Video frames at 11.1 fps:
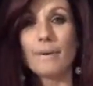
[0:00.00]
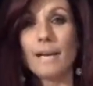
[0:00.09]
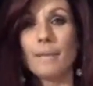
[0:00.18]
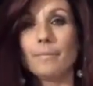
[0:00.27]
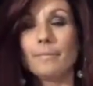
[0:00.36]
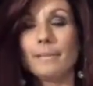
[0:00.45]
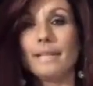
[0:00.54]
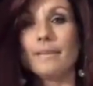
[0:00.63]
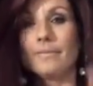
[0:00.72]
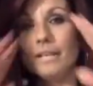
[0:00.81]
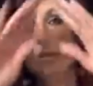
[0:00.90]
and I'm
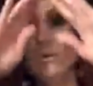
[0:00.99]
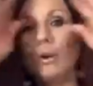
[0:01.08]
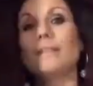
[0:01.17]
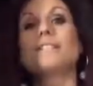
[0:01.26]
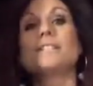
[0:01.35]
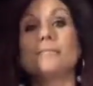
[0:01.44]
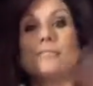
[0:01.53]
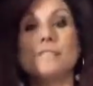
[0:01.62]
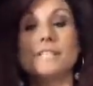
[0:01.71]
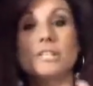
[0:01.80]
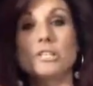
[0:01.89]
giving you all these
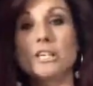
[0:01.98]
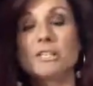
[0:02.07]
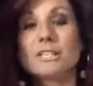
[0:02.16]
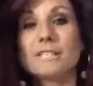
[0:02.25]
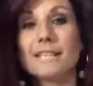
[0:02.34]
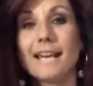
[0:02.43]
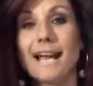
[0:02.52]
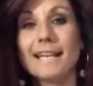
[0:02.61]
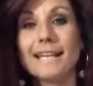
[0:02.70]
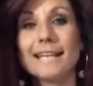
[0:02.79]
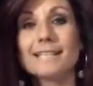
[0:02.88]
different suggestions and
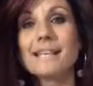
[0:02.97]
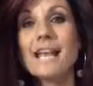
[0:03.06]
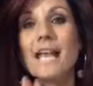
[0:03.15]
ideas,